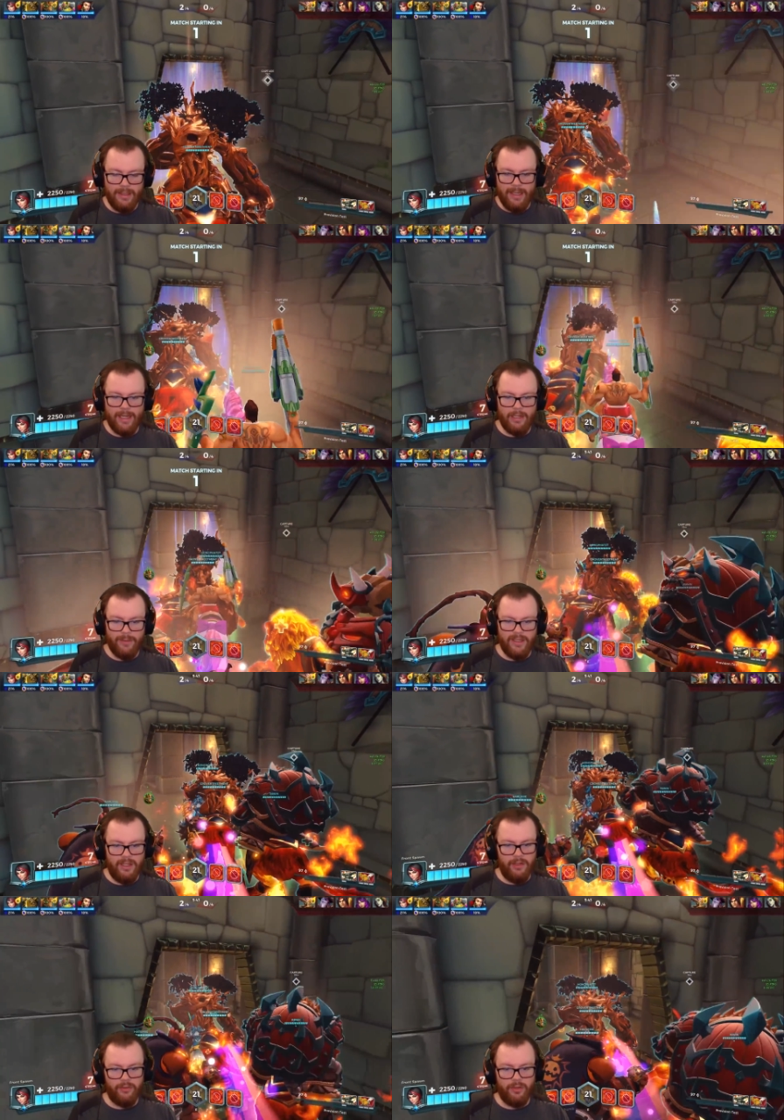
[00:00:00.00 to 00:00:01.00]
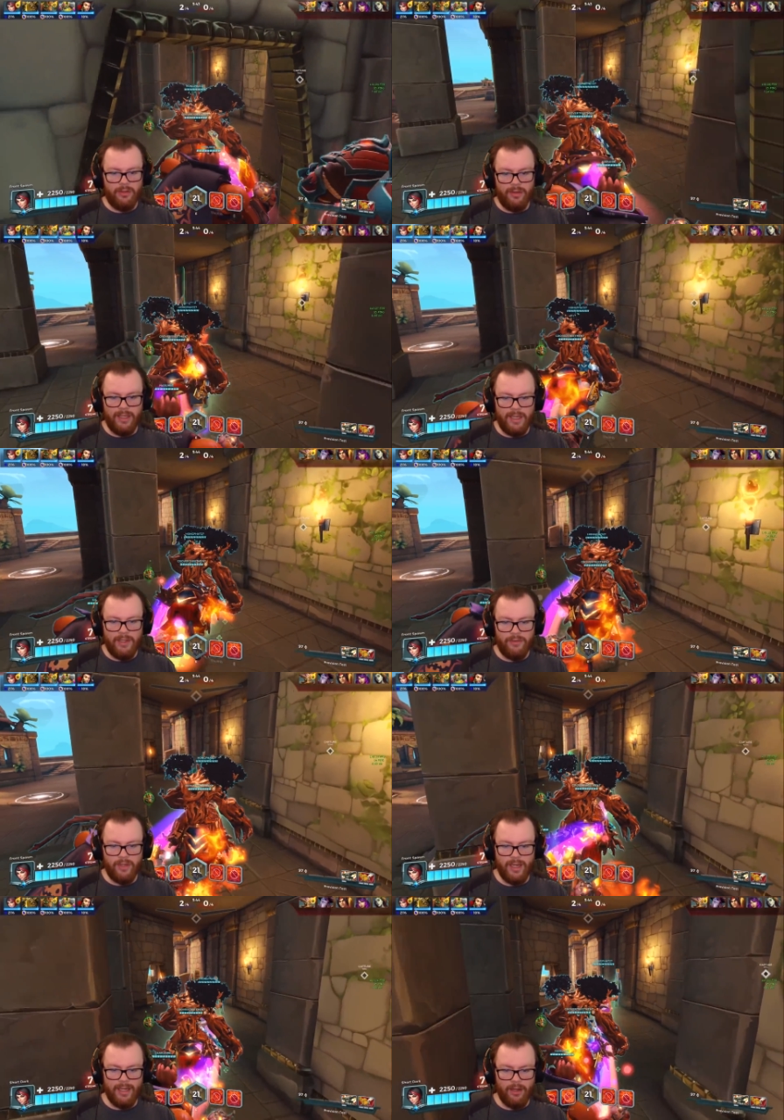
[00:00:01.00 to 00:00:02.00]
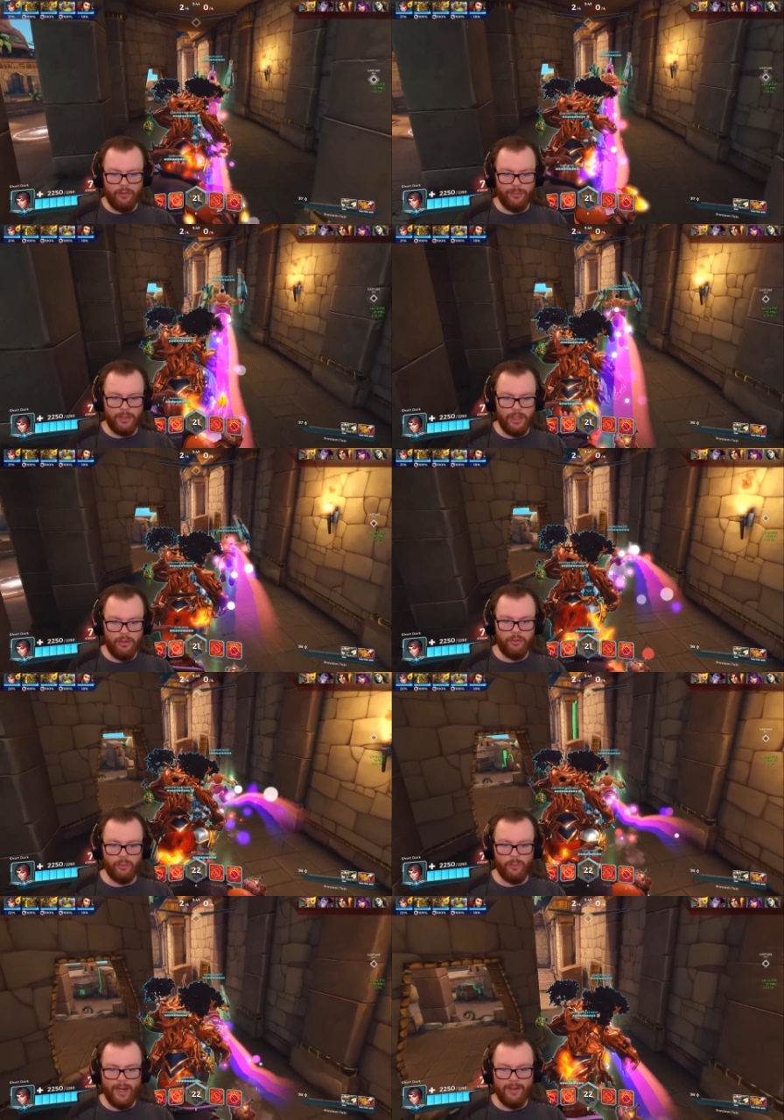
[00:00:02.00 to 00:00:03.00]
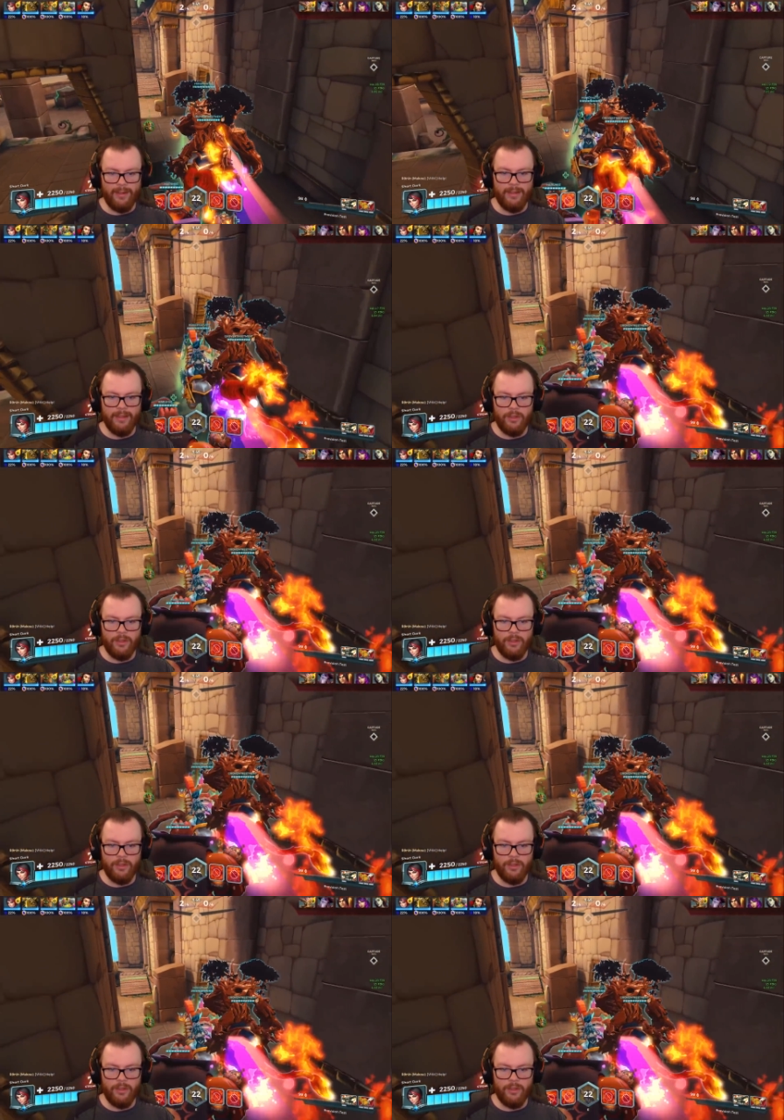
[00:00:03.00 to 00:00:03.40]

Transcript: Anyways, let's head out. We're going to go to the right again,